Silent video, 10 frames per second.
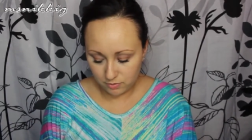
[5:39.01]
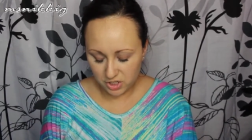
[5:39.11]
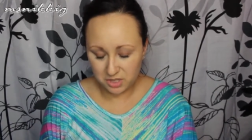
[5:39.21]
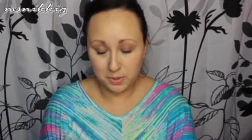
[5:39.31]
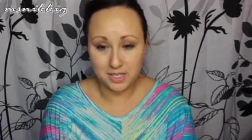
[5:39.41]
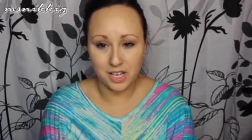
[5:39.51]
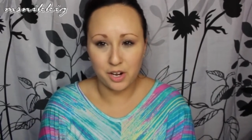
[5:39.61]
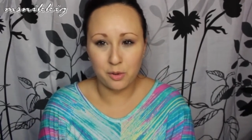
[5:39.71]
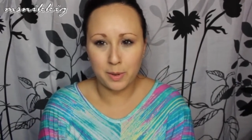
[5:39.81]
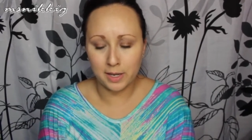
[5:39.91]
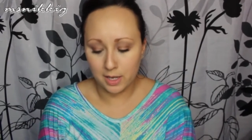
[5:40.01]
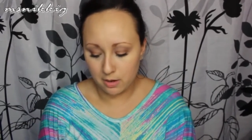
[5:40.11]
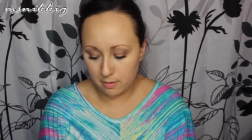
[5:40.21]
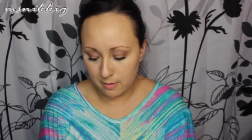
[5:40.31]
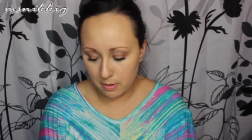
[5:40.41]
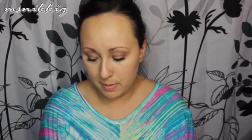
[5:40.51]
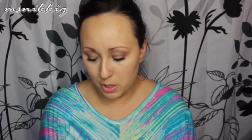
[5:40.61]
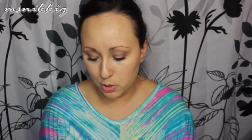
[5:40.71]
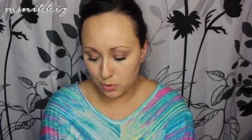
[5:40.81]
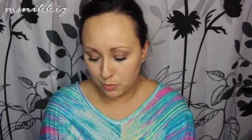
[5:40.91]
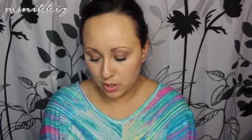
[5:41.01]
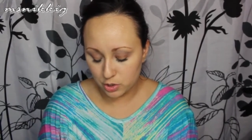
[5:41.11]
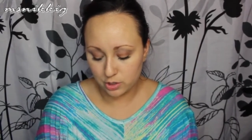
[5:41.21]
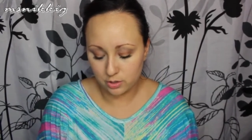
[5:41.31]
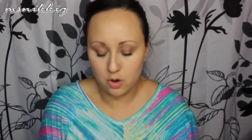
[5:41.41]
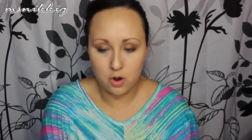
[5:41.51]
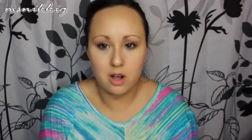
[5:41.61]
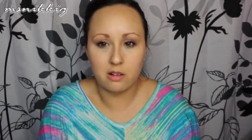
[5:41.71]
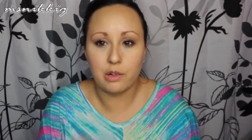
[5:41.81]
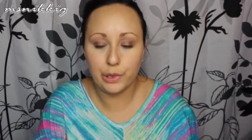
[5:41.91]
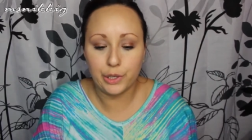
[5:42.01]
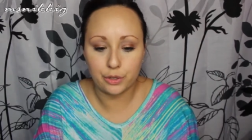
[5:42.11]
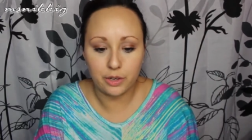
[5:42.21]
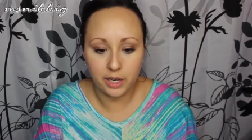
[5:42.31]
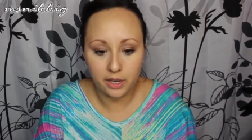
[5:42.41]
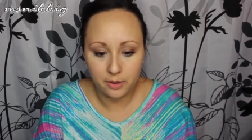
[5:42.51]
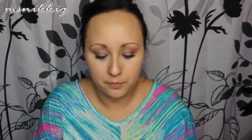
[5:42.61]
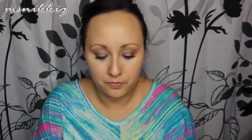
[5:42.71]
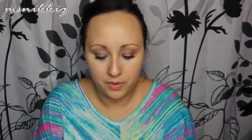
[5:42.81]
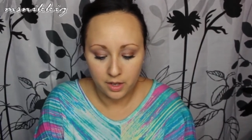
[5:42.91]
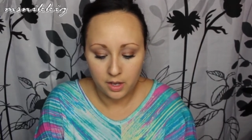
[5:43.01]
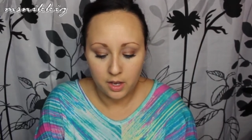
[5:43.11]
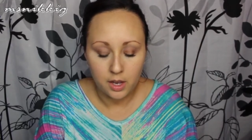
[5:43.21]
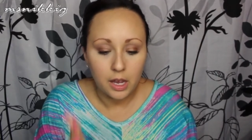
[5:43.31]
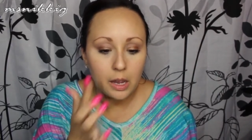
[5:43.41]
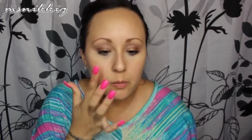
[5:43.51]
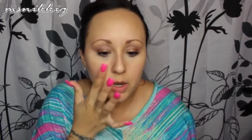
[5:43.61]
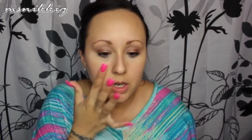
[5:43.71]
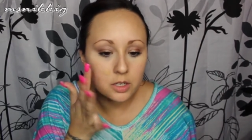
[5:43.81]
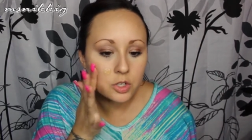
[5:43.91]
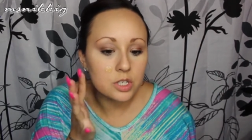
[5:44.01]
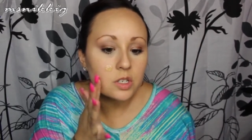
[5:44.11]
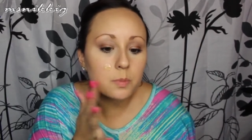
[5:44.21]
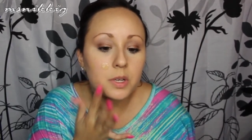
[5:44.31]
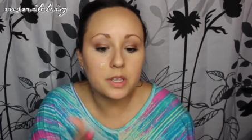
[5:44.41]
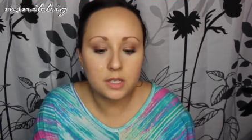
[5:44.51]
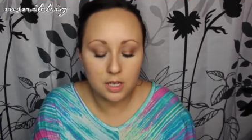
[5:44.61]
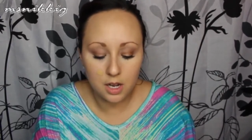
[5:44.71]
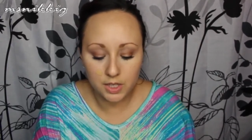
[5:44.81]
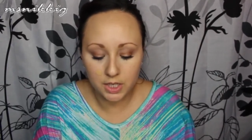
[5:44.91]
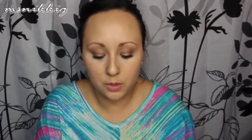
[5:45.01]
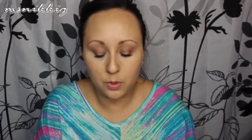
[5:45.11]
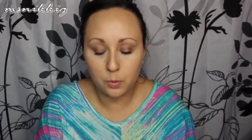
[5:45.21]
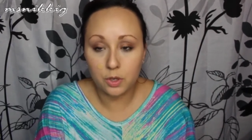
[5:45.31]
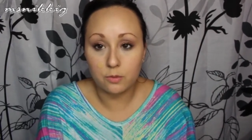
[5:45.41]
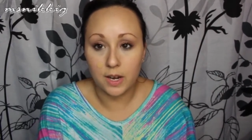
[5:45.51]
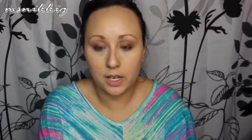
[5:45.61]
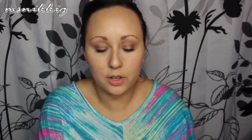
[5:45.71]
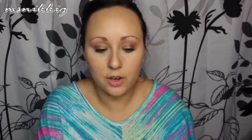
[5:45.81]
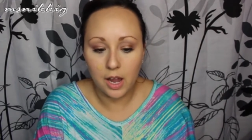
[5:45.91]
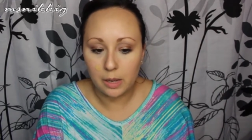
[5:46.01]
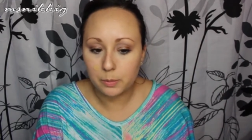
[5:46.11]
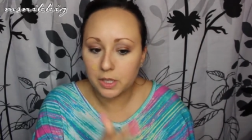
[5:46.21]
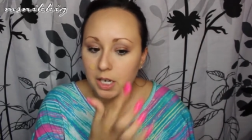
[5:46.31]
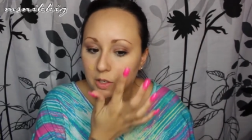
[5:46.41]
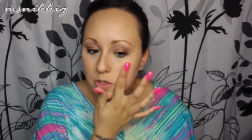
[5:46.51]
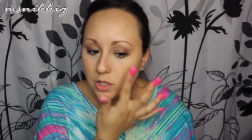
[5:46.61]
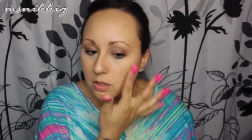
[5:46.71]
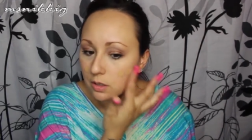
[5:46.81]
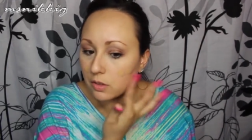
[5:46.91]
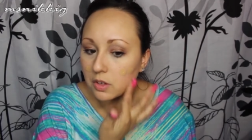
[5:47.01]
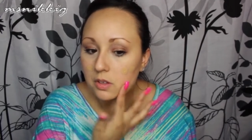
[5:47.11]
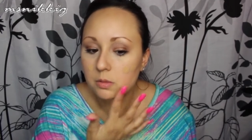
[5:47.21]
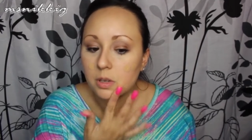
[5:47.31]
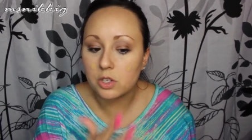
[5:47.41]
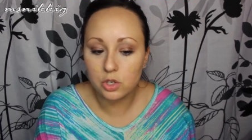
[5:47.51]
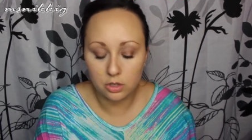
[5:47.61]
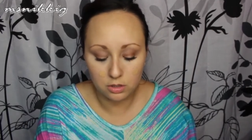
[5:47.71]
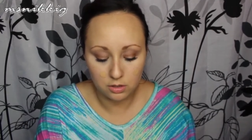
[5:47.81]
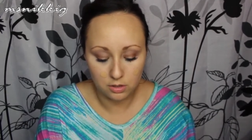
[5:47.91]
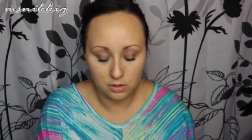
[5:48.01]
just because I don't want to get my good brushes all glittery. And we're going to just put this on like we would a regular application, nothing special.